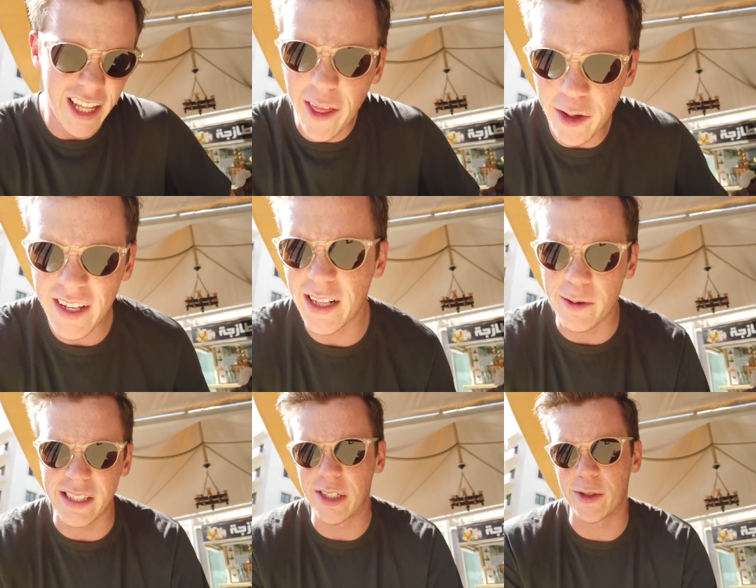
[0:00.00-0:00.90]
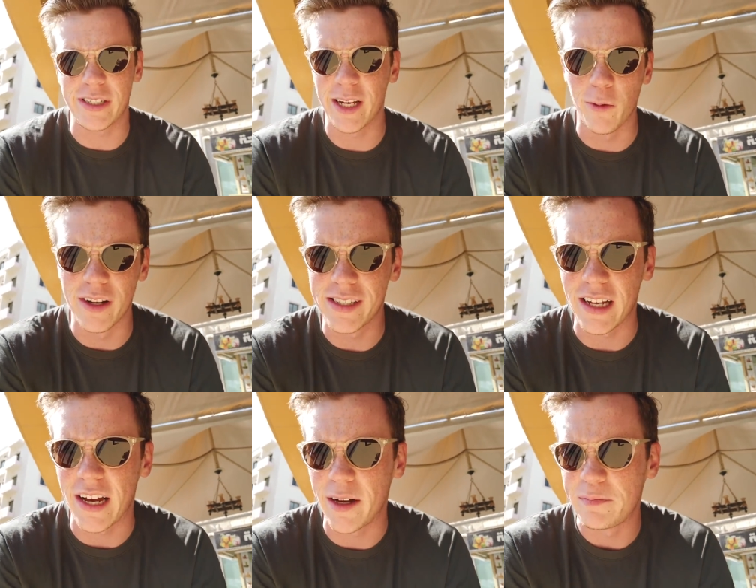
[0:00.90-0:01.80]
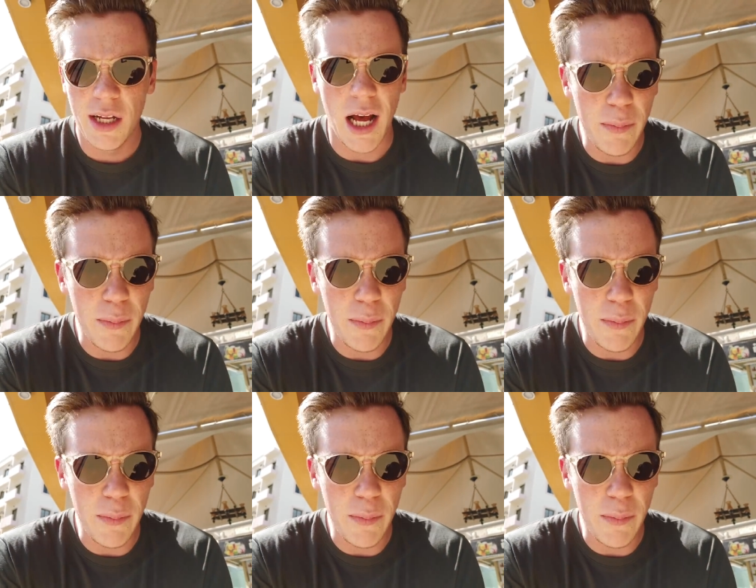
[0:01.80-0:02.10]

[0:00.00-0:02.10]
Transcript: The other thing that was interesting was um,